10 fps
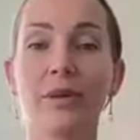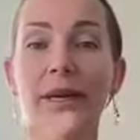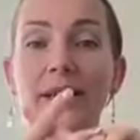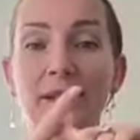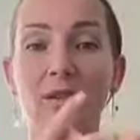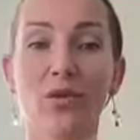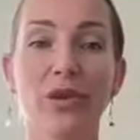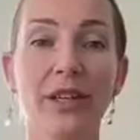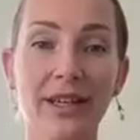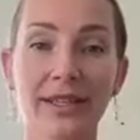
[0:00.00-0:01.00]
plus or
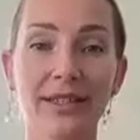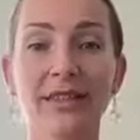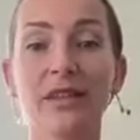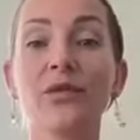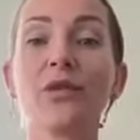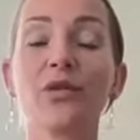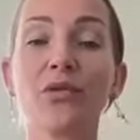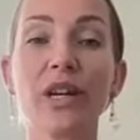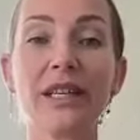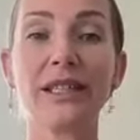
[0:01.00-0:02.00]
yes if you're
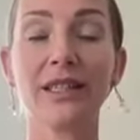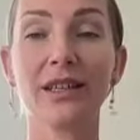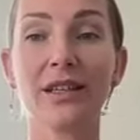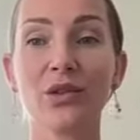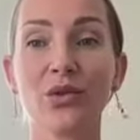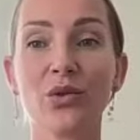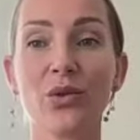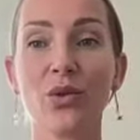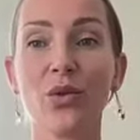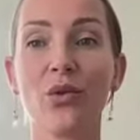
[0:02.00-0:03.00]
ready to
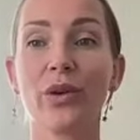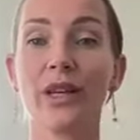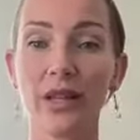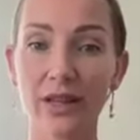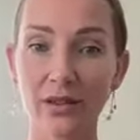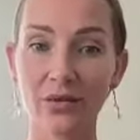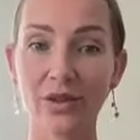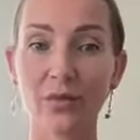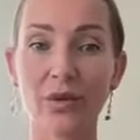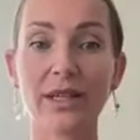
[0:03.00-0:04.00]
go into
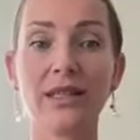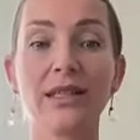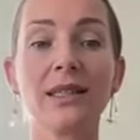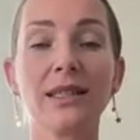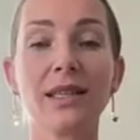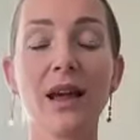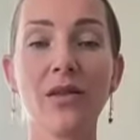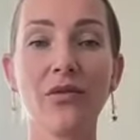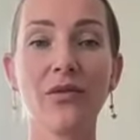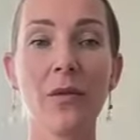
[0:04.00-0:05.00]
the practice
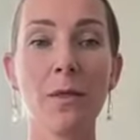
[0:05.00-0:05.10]
itself,